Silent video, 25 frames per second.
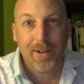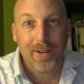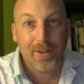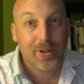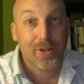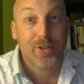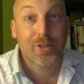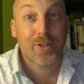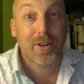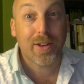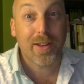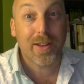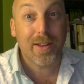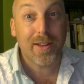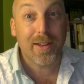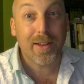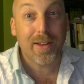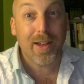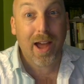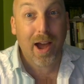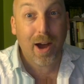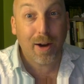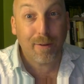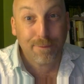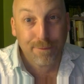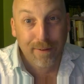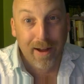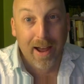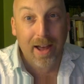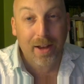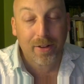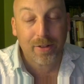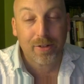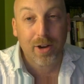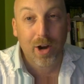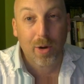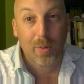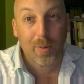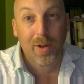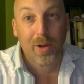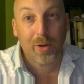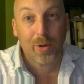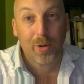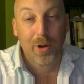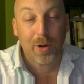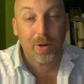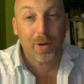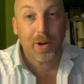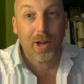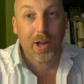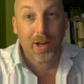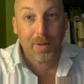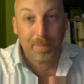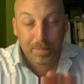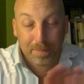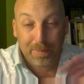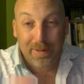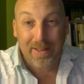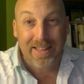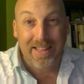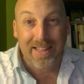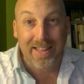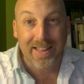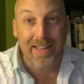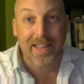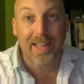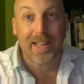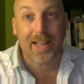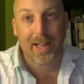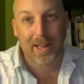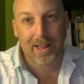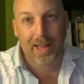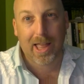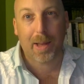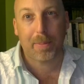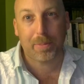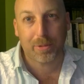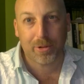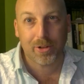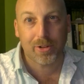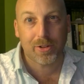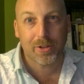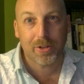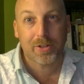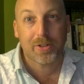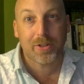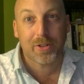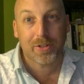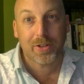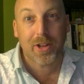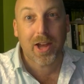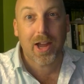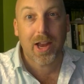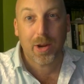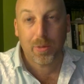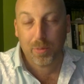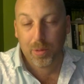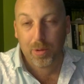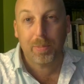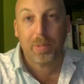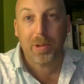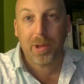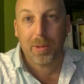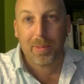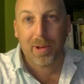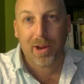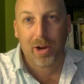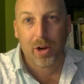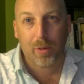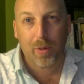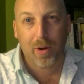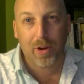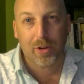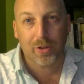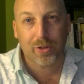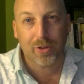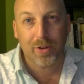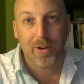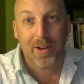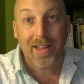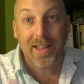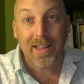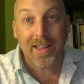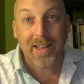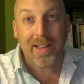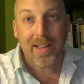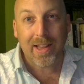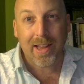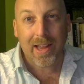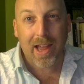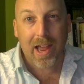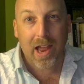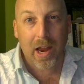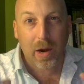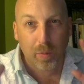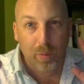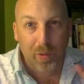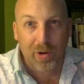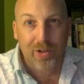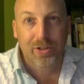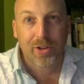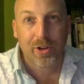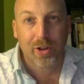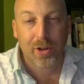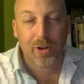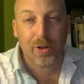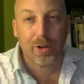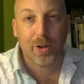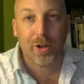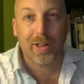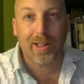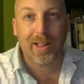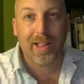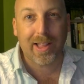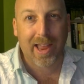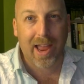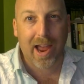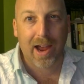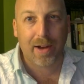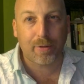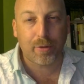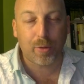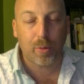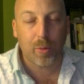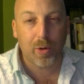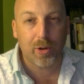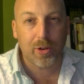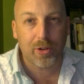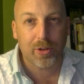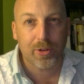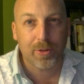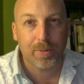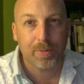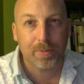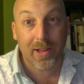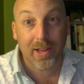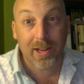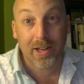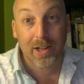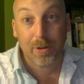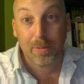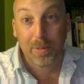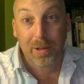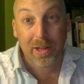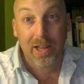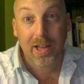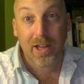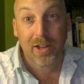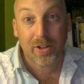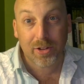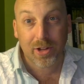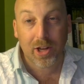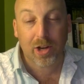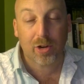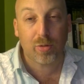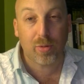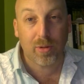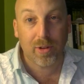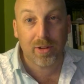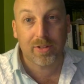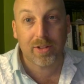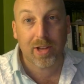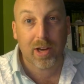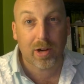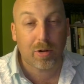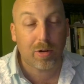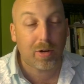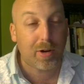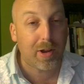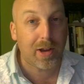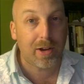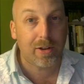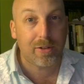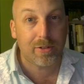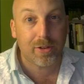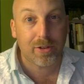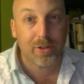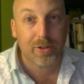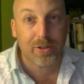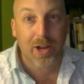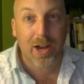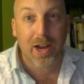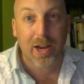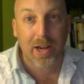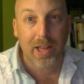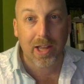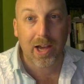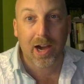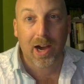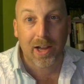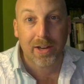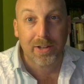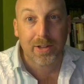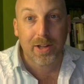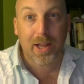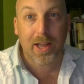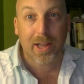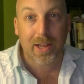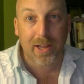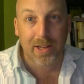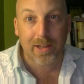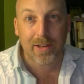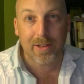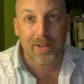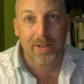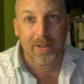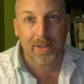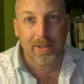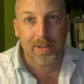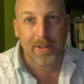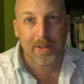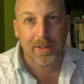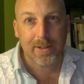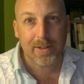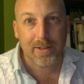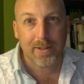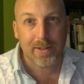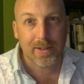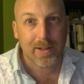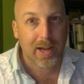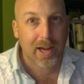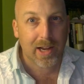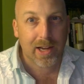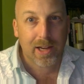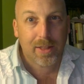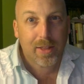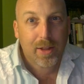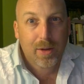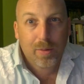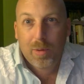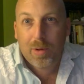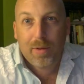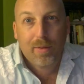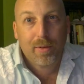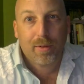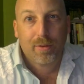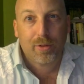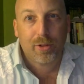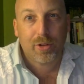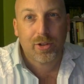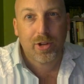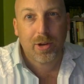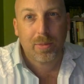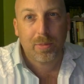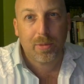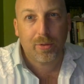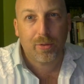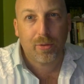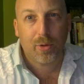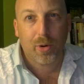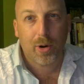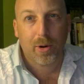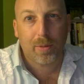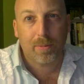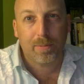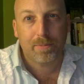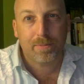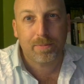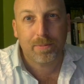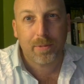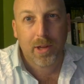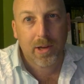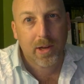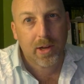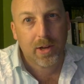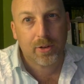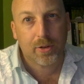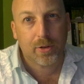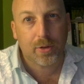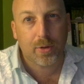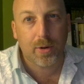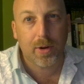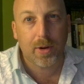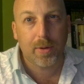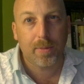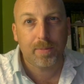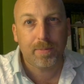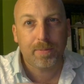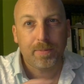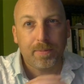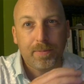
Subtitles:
Just how fast are we going to completely collapse as a society would be a better question. And what's it going to look like afterwards? It'll be a sexually segregated society, unlike anything we've ever seen before in history.